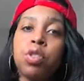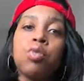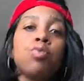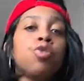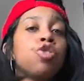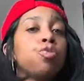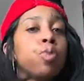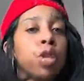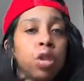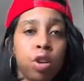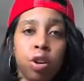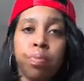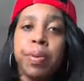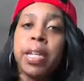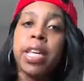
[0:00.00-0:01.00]
which we
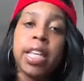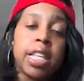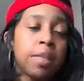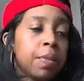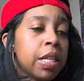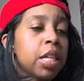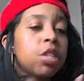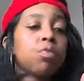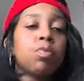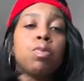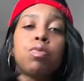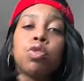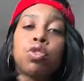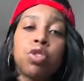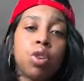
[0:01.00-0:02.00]
hope it is, because we were
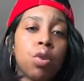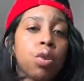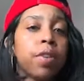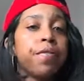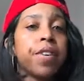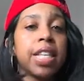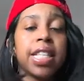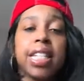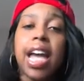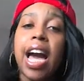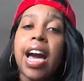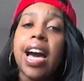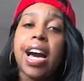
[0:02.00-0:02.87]
so convinced that